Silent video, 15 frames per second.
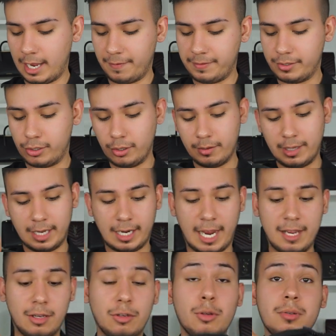have so, like, I
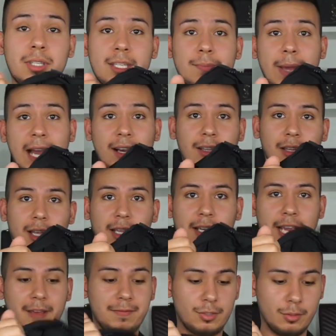use this bag a lot.
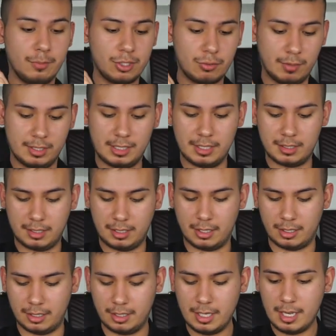Like, I have so much receipts in
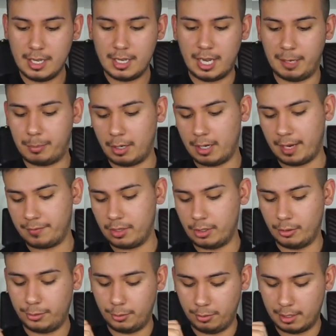here. I probably have to
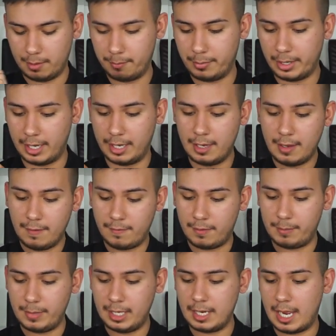go through them, but
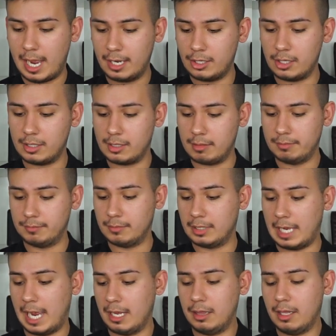for me,
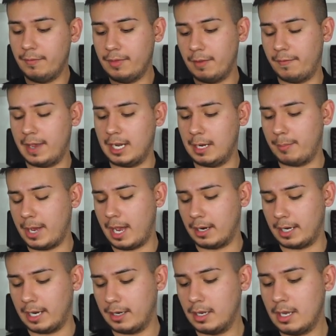I love the fanny pack,
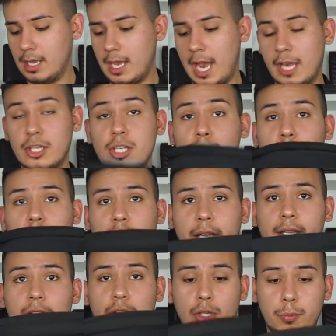and I just really
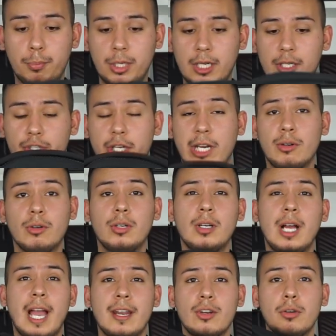like the neoprene in general.
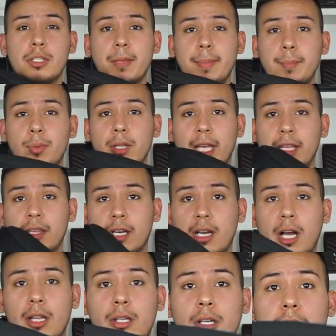I know some people like the
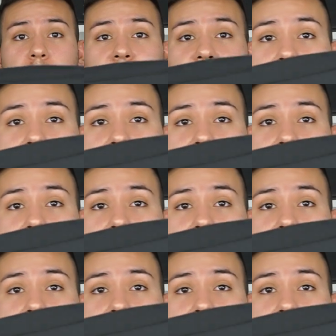color